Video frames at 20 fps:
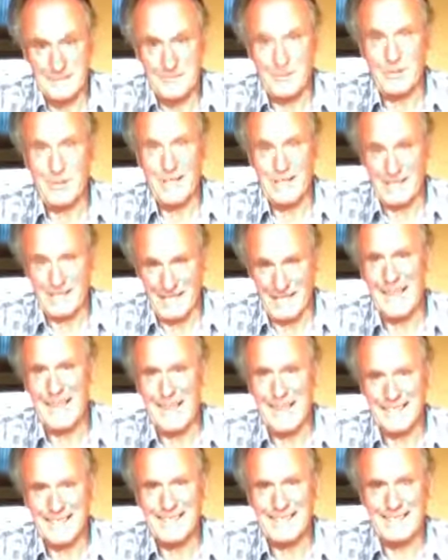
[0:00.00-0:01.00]
But he still
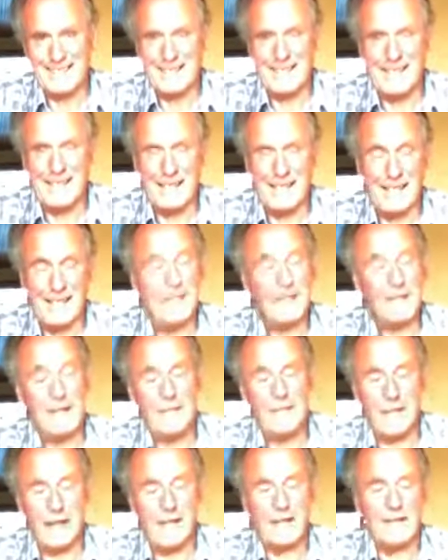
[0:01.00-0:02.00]
has it. That's the
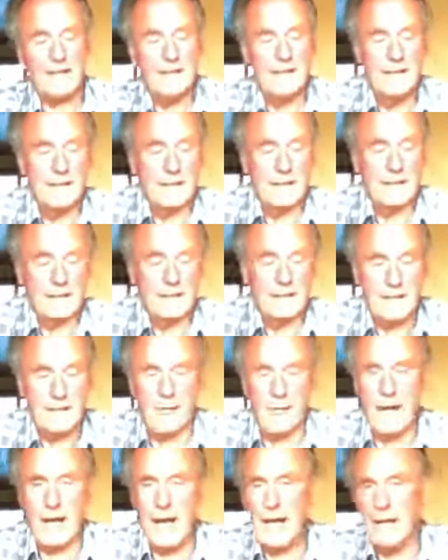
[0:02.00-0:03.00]
fact.
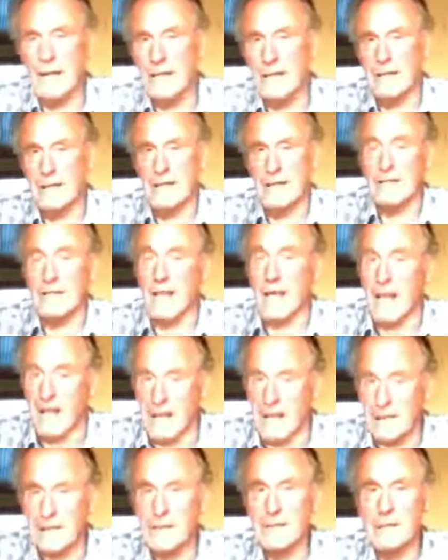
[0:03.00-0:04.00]
Craig, his
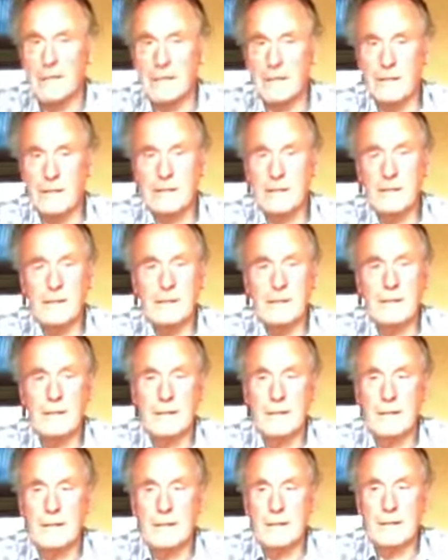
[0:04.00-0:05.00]
dad,
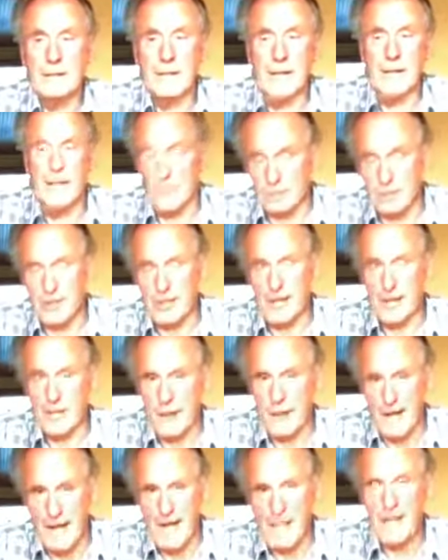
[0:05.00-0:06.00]

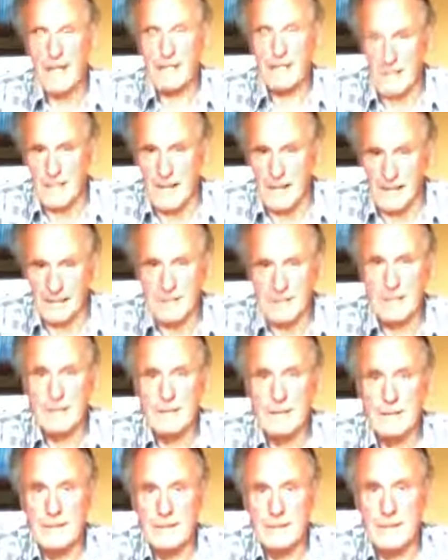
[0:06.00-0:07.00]
Ray, his dad,
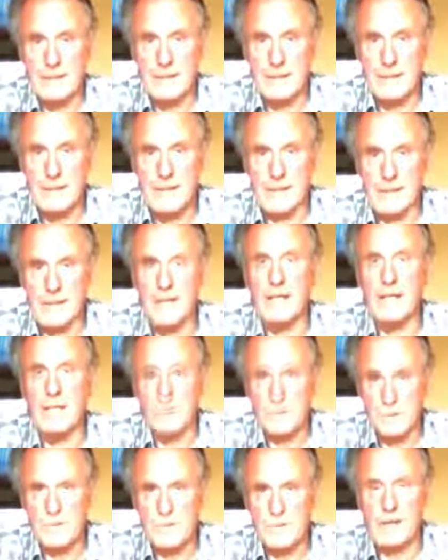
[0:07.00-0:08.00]
I think
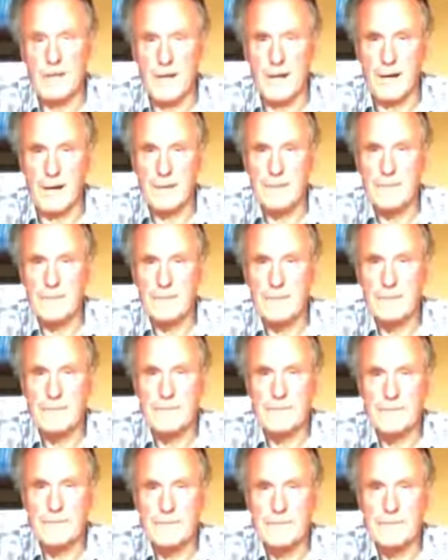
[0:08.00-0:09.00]
owns the car.
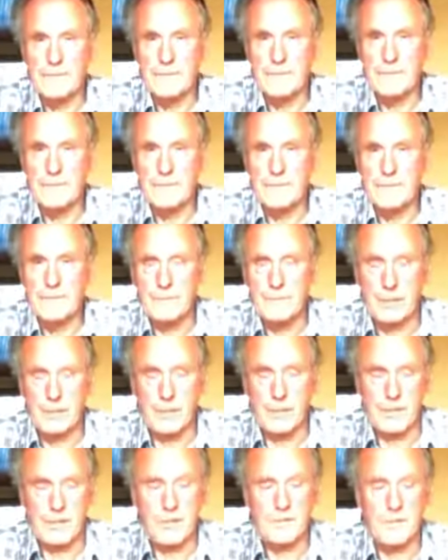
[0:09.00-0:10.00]

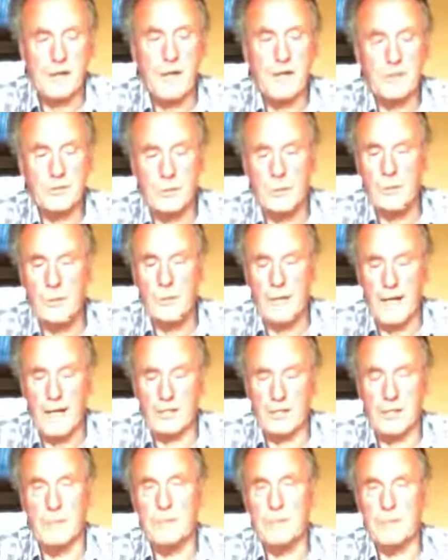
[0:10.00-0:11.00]
Because I've now sold Ray
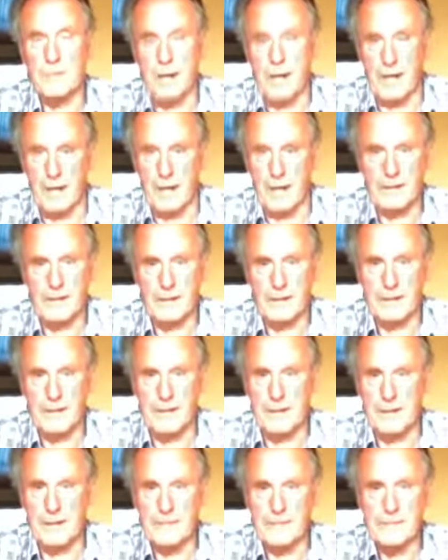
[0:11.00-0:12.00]
some spares for the
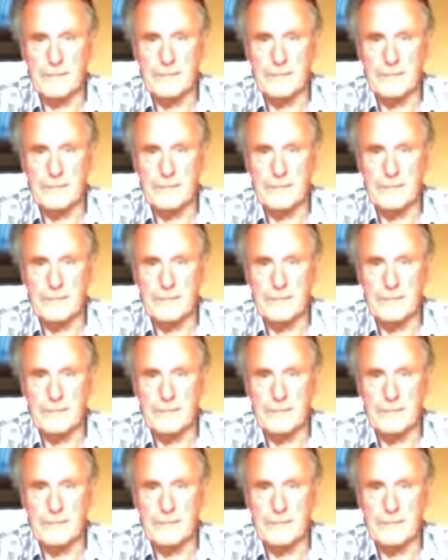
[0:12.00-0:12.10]
car.